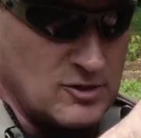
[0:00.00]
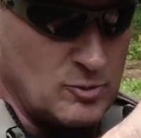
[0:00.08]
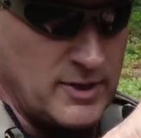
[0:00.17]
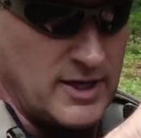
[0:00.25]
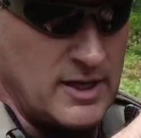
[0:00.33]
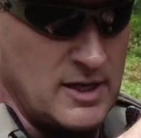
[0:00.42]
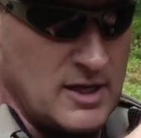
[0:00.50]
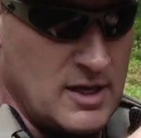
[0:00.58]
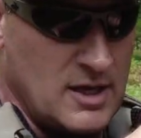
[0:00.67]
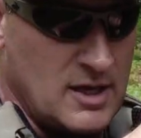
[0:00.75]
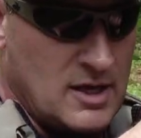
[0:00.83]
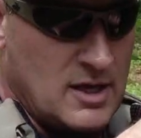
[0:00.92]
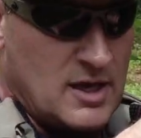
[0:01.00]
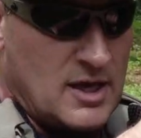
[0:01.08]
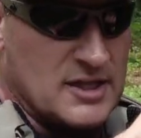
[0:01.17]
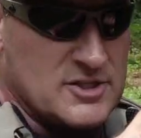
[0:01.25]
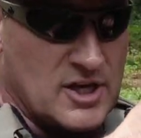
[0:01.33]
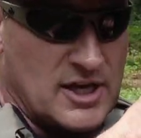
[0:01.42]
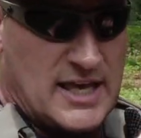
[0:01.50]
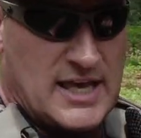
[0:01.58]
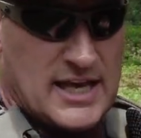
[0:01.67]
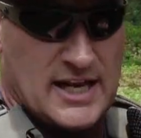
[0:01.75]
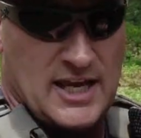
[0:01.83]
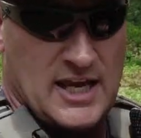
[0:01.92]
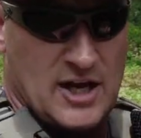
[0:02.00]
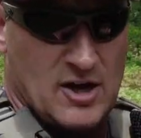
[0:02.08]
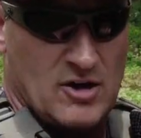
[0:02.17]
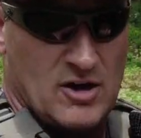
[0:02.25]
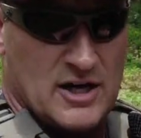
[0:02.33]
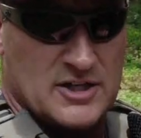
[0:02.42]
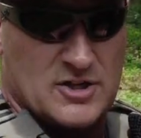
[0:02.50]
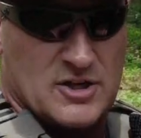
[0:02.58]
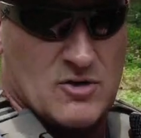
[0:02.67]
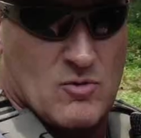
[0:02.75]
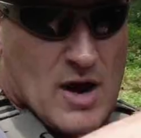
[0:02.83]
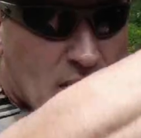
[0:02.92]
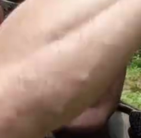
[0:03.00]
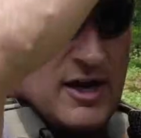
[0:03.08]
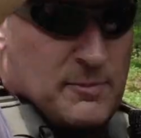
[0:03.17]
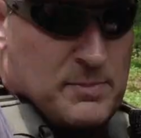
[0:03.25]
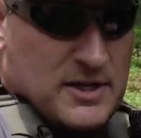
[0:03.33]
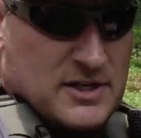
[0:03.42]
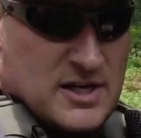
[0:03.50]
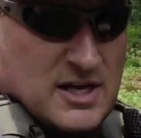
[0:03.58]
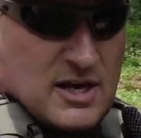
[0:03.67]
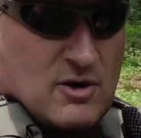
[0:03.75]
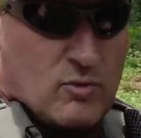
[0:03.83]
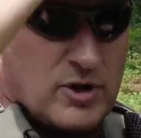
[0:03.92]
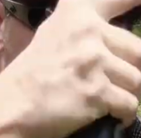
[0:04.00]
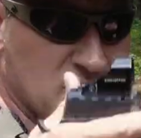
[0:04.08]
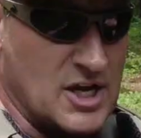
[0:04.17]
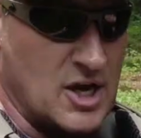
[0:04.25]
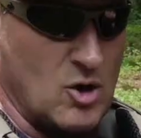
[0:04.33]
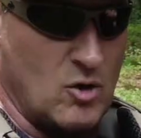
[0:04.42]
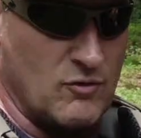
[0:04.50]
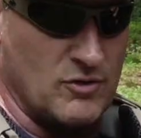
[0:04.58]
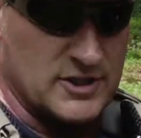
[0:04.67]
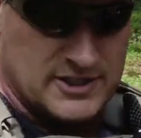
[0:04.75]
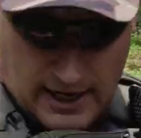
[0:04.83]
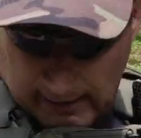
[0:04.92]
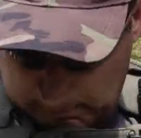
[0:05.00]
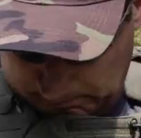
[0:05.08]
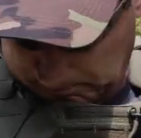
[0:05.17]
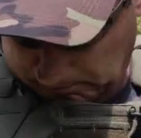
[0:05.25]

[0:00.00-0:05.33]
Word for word: a little bit, it's going to hit here and it's going to ride up and ricochet over the top.